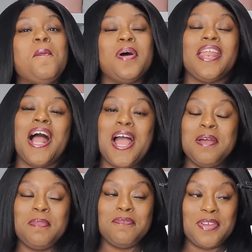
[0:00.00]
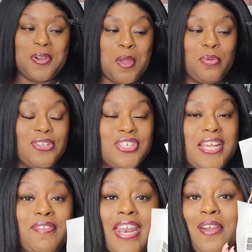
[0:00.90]
but I'm very
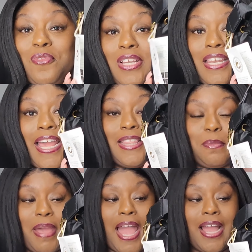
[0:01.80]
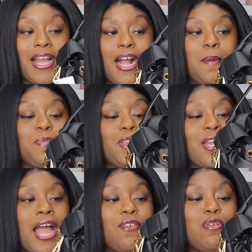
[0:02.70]
appreciative and I really like the bag. Um, it
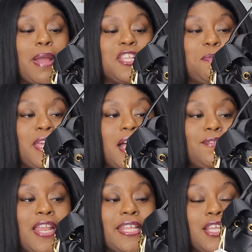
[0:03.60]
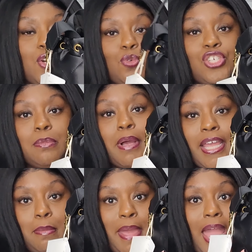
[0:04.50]
kind of reminds me of like the Gucci
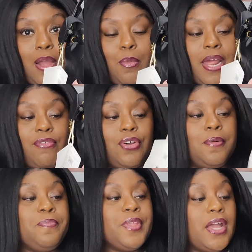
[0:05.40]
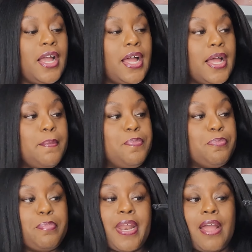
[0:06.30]
bucket bag or whatever. Um,
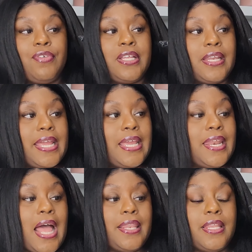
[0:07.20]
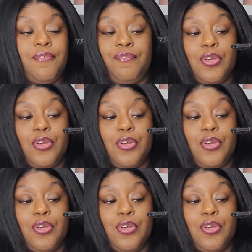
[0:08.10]
but I really like it. I, it